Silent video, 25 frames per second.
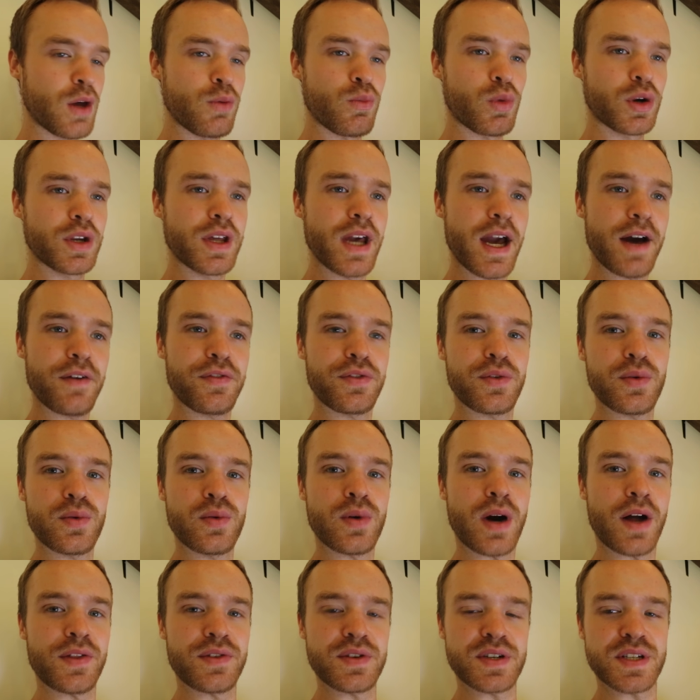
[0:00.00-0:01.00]
what you have
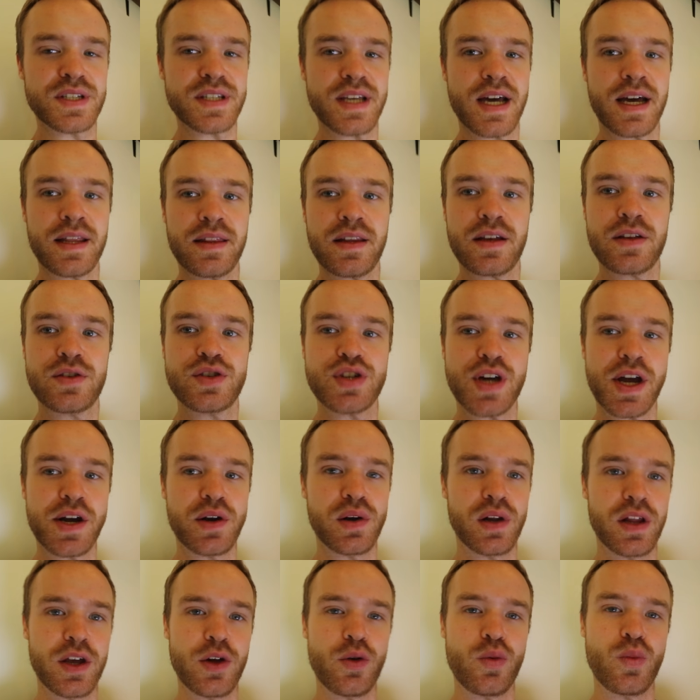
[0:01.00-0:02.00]
to understand
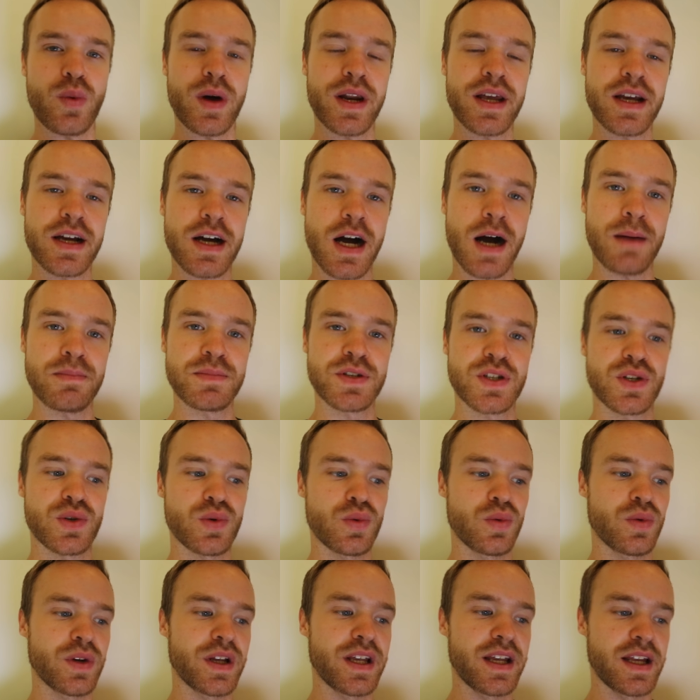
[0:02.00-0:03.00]
generally, when it comes
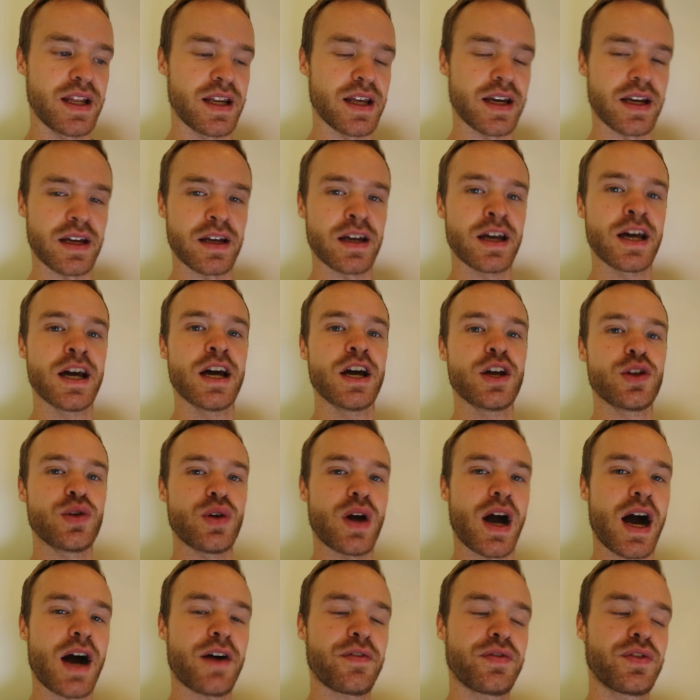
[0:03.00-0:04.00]
to eating, you
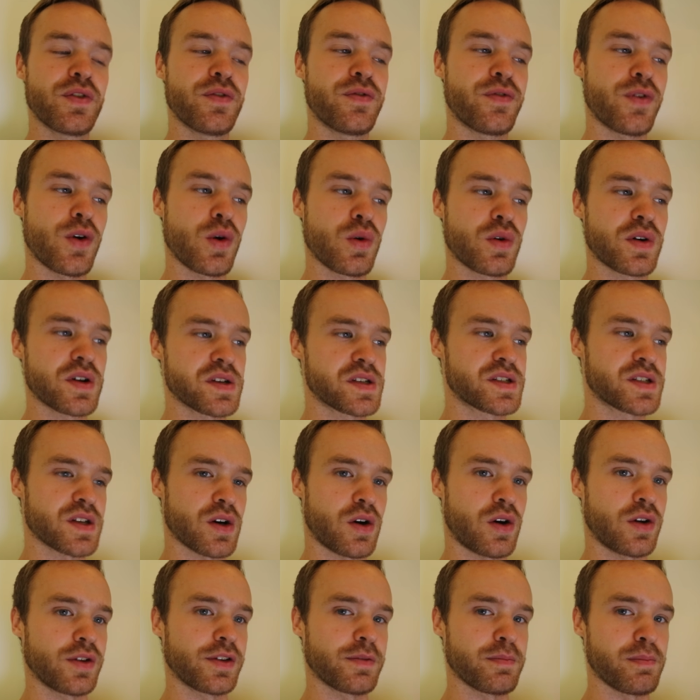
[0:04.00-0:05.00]
have to focus
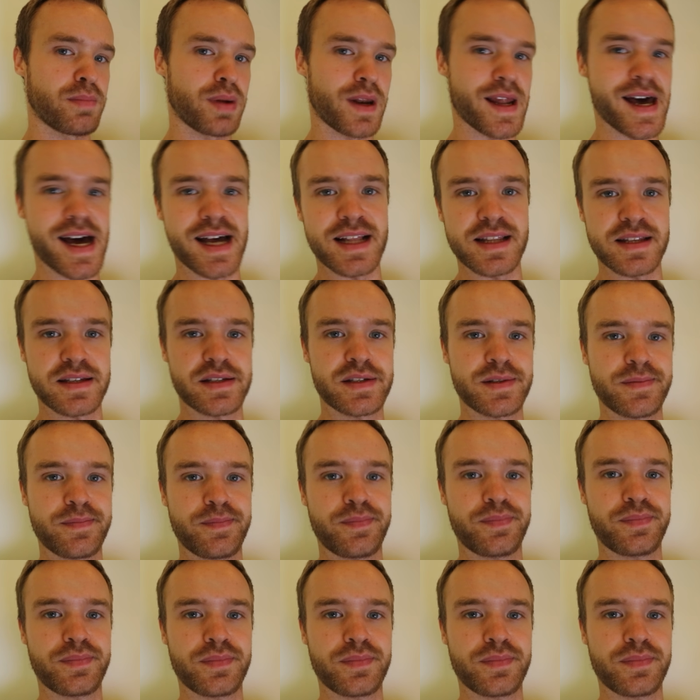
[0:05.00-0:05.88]
on plants.